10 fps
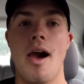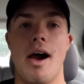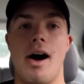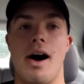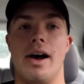
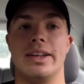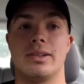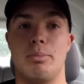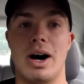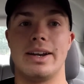Uh, it's
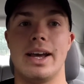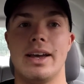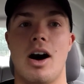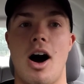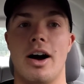Monday,
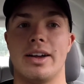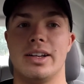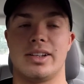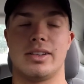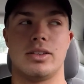
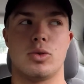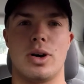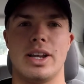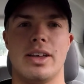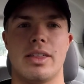August
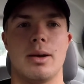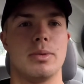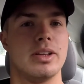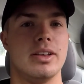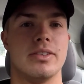twentieth, I
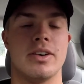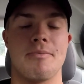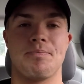believe,